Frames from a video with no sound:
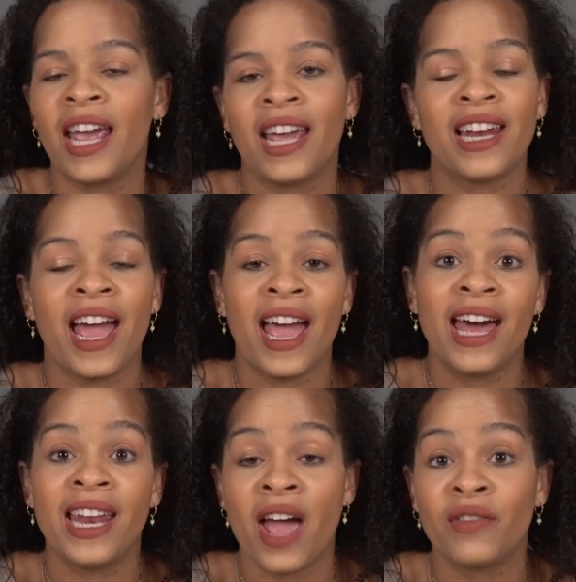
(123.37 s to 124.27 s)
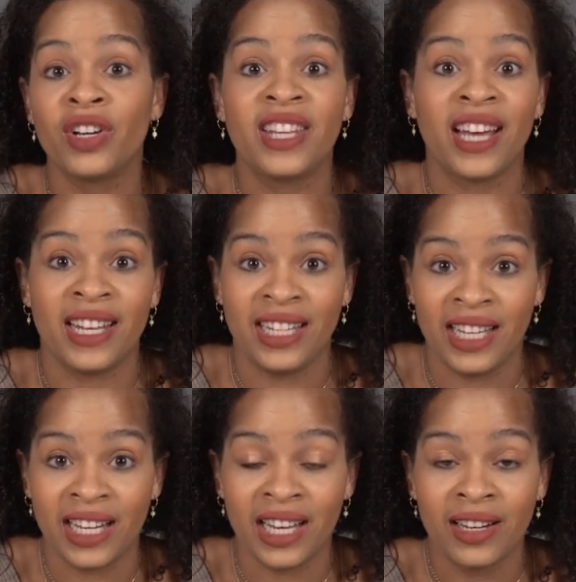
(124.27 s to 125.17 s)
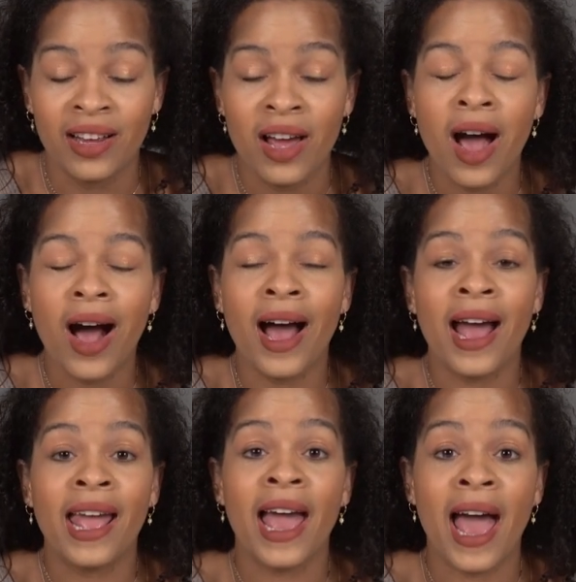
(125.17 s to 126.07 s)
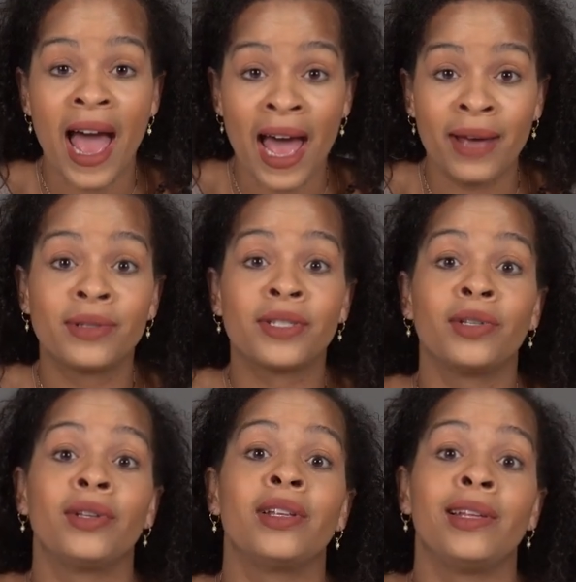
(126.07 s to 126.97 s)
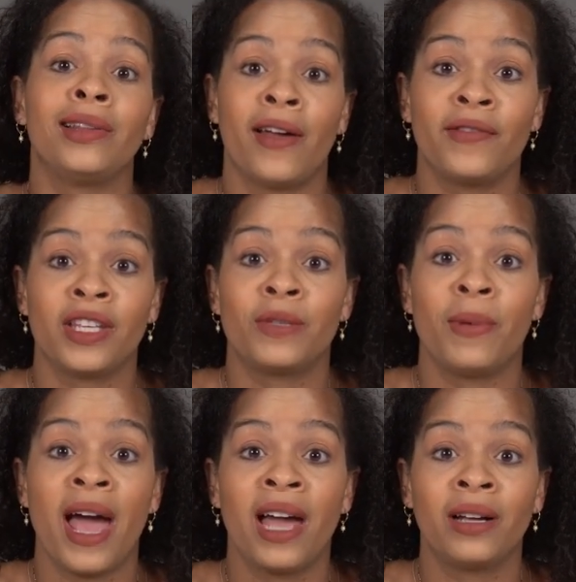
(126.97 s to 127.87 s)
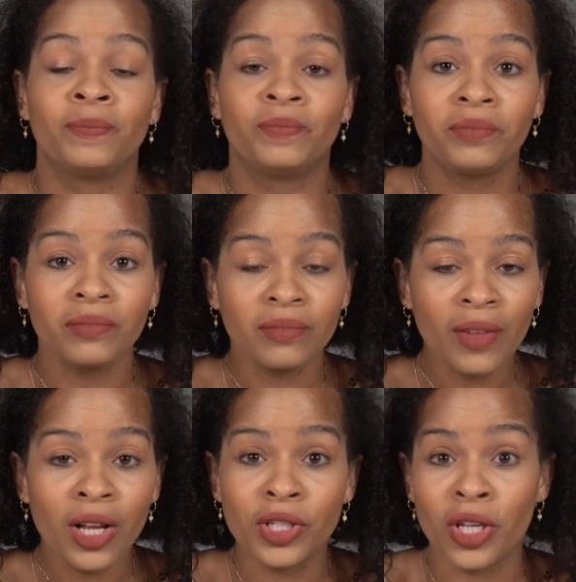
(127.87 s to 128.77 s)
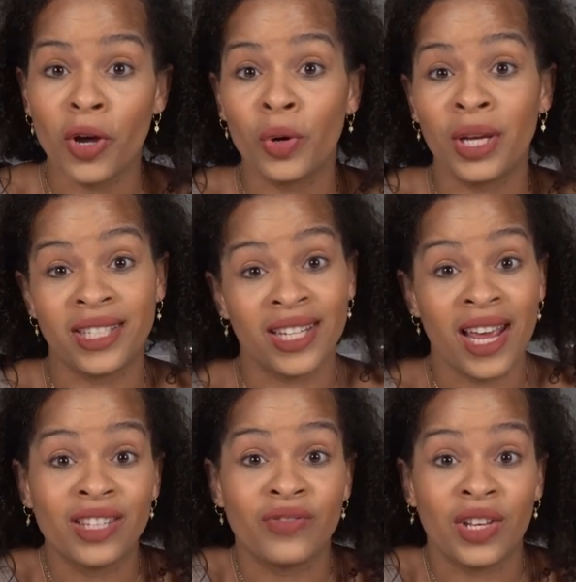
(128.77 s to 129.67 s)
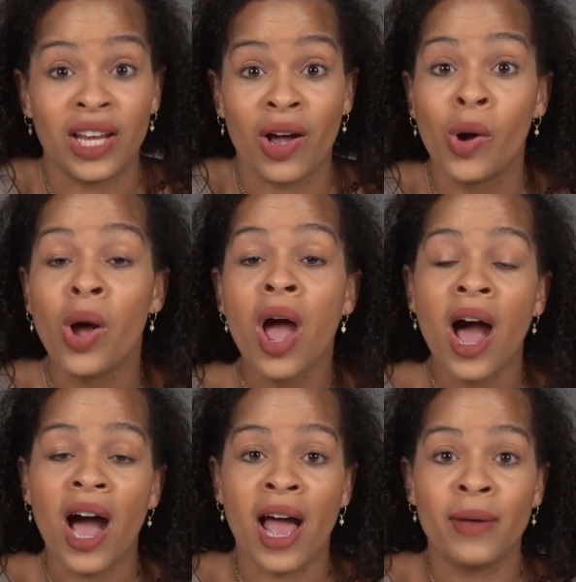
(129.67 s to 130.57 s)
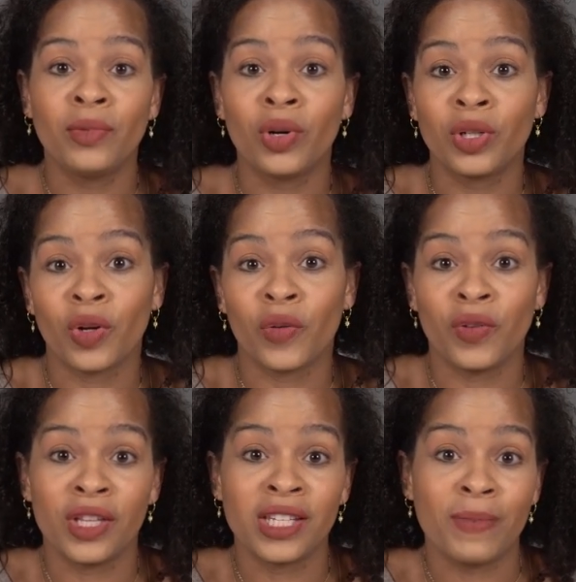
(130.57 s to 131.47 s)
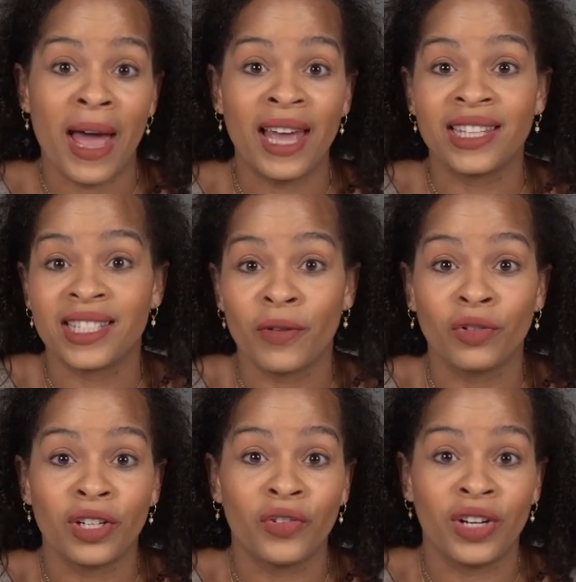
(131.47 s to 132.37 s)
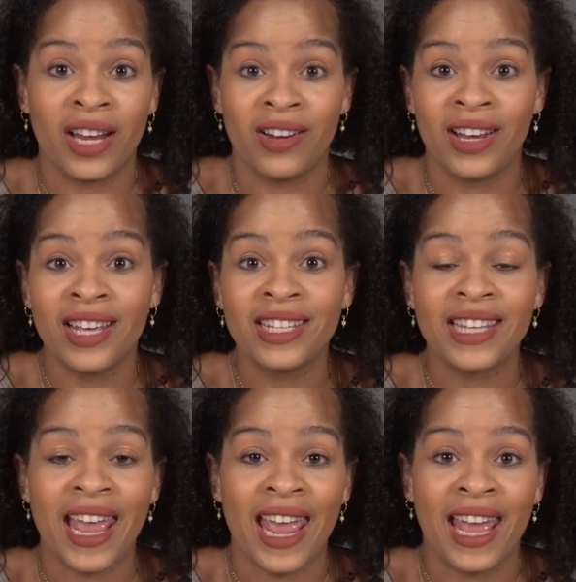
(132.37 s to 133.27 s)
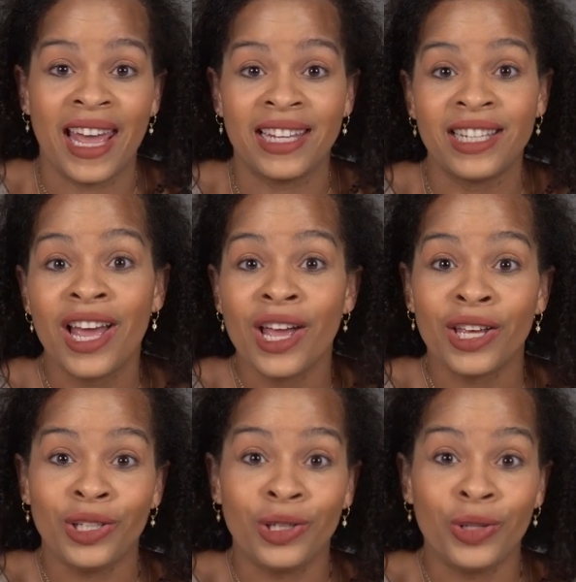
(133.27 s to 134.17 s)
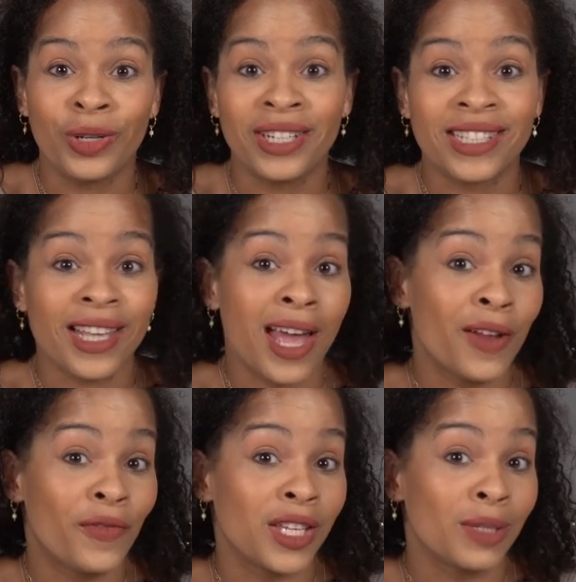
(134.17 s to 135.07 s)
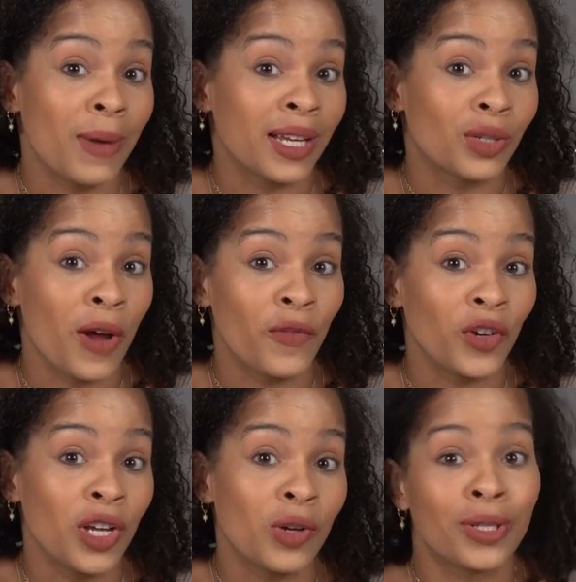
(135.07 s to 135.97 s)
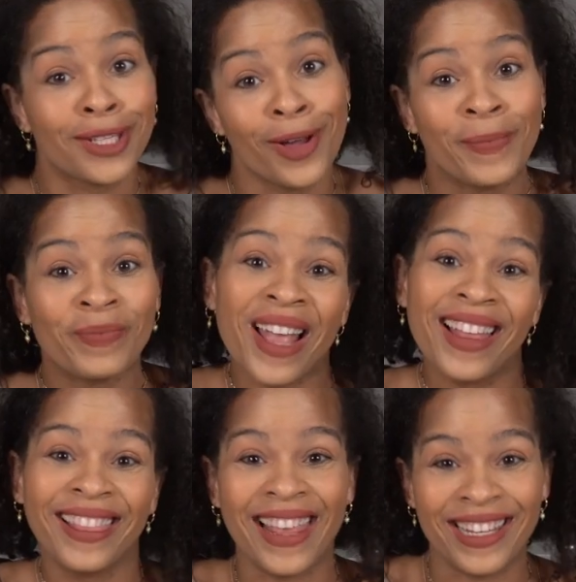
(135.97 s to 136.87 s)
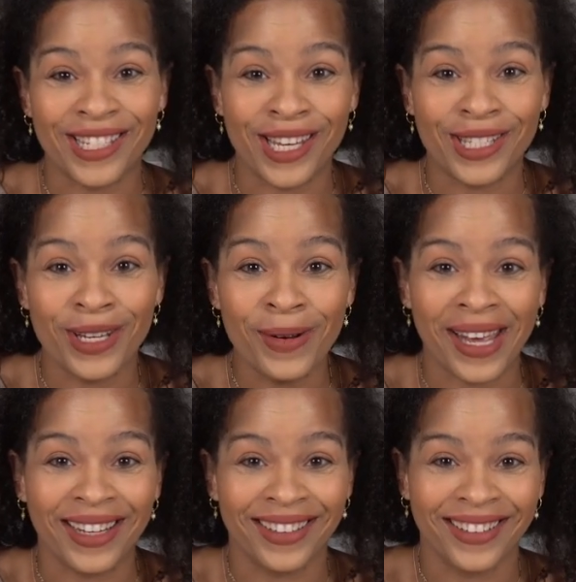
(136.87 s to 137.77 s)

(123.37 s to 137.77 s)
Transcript: and I had everything I needed. I absolutely love this bag. So in today's video, I'm going to review this bag in several different areas, and you can decide if this bag is right for you. So let's get to it.